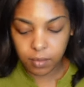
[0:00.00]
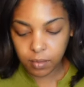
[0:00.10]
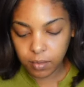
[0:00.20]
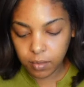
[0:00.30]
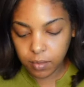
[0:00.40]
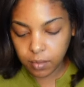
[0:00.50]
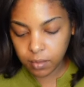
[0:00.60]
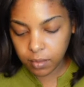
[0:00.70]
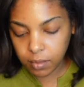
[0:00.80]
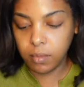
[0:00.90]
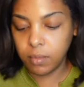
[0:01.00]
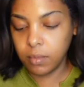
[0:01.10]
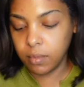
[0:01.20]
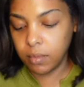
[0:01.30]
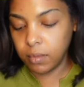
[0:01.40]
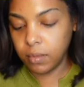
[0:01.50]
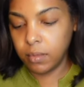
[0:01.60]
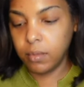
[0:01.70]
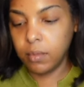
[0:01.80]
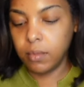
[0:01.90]

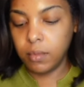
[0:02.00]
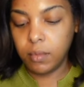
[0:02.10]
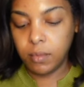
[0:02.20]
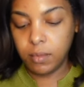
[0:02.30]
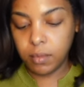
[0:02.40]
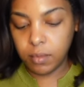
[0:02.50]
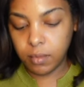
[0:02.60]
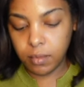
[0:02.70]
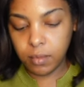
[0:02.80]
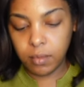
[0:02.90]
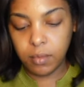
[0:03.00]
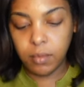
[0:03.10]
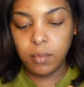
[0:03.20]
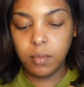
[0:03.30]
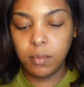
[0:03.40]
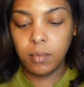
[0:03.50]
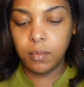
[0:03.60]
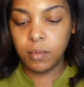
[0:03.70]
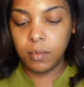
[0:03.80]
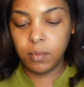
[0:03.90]

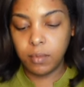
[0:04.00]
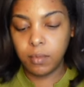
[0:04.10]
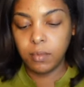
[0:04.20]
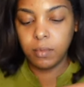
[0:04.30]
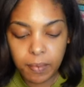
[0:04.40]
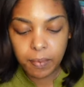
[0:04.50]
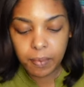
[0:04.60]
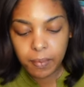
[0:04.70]
[no speech]